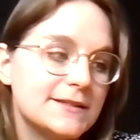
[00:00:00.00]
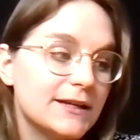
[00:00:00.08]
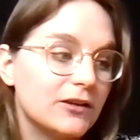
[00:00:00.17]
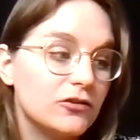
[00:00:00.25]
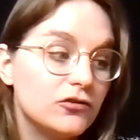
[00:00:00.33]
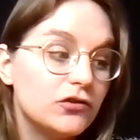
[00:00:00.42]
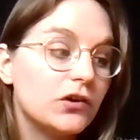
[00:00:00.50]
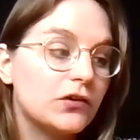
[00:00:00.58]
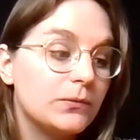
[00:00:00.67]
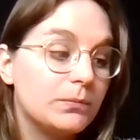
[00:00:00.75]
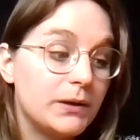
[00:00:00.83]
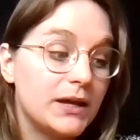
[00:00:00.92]
It can
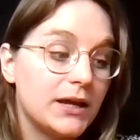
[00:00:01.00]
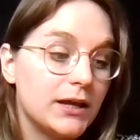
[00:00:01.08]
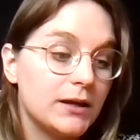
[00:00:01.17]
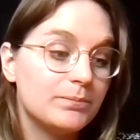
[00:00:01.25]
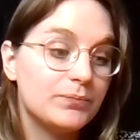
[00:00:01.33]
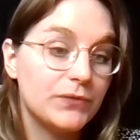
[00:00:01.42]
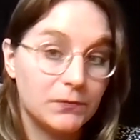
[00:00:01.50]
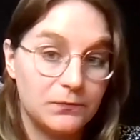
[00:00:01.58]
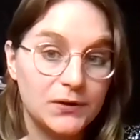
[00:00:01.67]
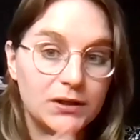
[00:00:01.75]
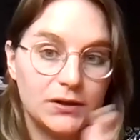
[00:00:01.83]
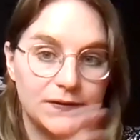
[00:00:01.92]
just be a
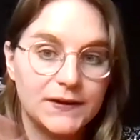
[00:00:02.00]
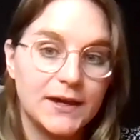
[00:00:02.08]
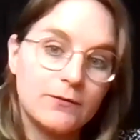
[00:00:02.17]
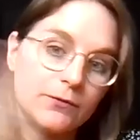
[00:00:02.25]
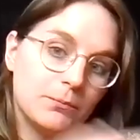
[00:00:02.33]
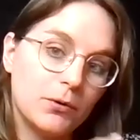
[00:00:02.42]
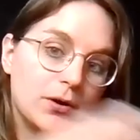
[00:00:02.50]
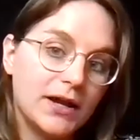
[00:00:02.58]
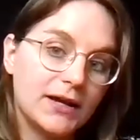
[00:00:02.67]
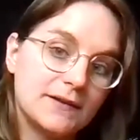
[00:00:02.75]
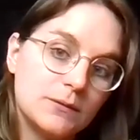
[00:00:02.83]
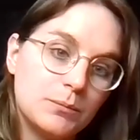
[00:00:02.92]
filler to get from point
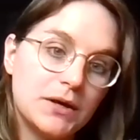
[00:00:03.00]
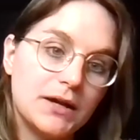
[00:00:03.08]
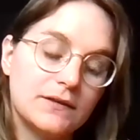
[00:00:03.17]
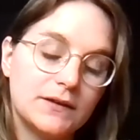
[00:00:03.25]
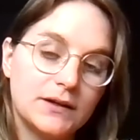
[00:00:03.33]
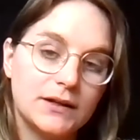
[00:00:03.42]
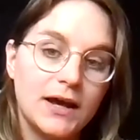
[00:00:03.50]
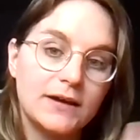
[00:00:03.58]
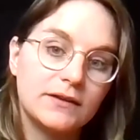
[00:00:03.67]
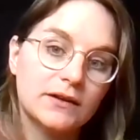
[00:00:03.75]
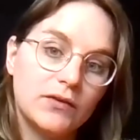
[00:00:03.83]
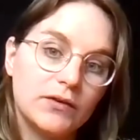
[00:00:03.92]
A to B to connect
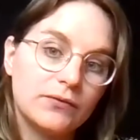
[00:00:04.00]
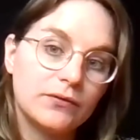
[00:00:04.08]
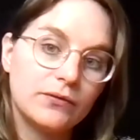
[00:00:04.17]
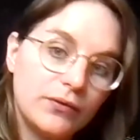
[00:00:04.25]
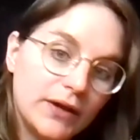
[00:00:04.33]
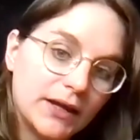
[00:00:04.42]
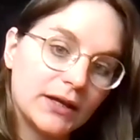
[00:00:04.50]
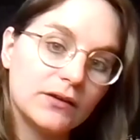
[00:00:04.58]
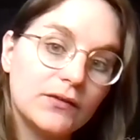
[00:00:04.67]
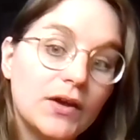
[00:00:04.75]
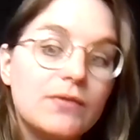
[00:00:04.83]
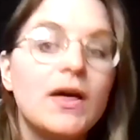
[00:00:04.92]
these different
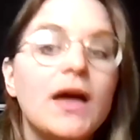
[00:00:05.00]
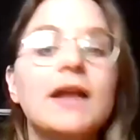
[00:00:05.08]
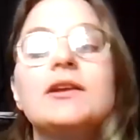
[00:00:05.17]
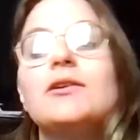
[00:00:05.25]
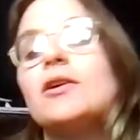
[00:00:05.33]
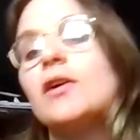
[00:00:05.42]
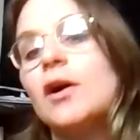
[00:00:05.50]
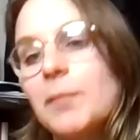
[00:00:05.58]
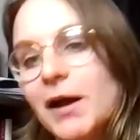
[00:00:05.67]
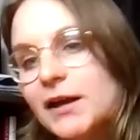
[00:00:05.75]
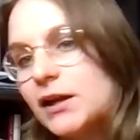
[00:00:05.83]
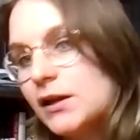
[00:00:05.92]
things. And then you can go
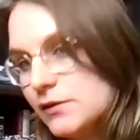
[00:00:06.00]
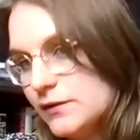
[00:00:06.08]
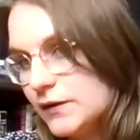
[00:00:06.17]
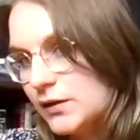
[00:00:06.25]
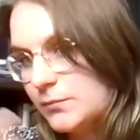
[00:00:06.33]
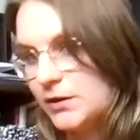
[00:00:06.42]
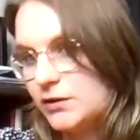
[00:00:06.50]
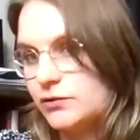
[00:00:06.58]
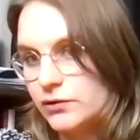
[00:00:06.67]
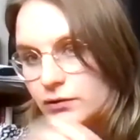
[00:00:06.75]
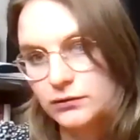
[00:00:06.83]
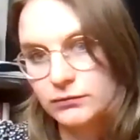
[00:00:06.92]
back and edit it and make
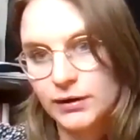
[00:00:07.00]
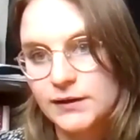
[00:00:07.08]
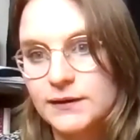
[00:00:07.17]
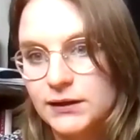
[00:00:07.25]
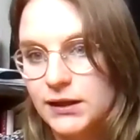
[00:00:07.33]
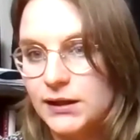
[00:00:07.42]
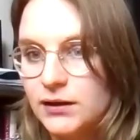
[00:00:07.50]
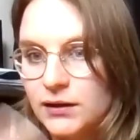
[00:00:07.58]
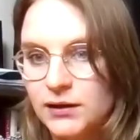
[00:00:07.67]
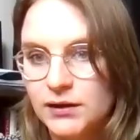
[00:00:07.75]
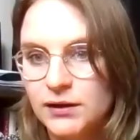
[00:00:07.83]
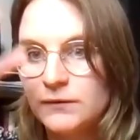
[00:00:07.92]
sure that the writing like
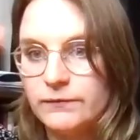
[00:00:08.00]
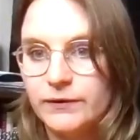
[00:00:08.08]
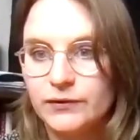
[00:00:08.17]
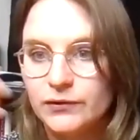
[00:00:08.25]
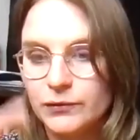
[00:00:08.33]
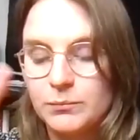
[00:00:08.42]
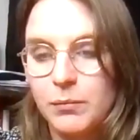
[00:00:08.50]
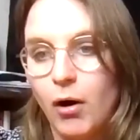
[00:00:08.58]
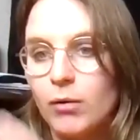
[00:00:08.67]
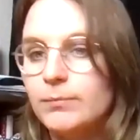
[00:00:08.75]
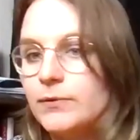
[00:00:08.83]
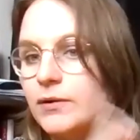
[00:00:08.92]
fizzles and
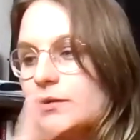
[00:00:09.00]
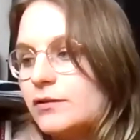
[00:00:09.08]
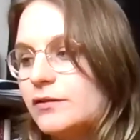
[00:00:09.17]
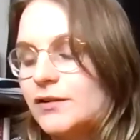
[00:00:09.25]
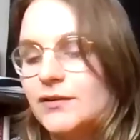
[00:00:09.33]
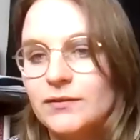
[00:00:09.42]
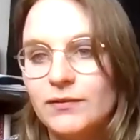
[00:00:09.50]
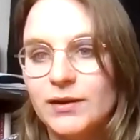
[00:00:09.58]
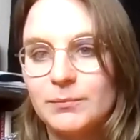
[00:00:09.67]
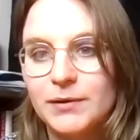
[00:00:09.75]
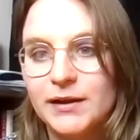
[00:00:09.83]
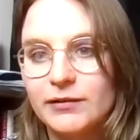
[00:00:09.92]
pops and all the rest of it
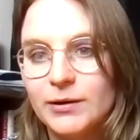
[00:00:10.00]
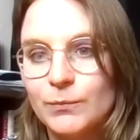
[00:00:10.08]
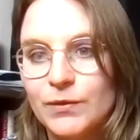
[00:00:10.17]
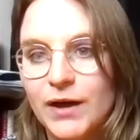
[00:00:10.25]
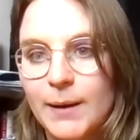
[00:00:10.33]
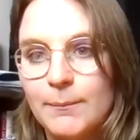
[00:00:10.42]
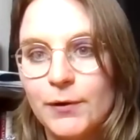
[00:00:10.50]
and play around with that.